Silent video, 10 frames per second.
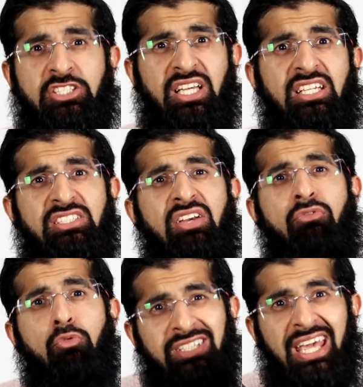
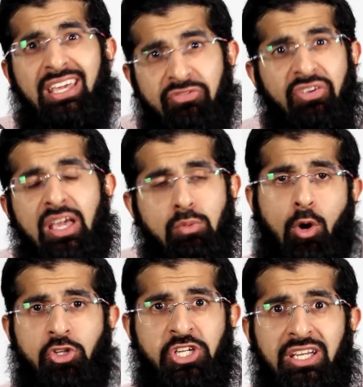excessive TV
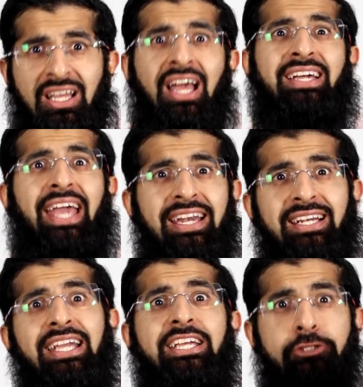watching
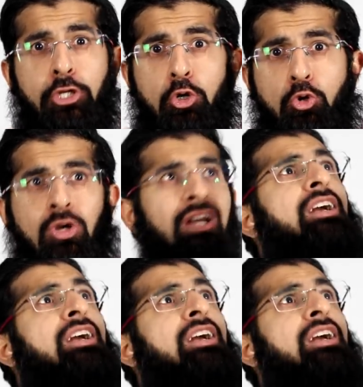can lead to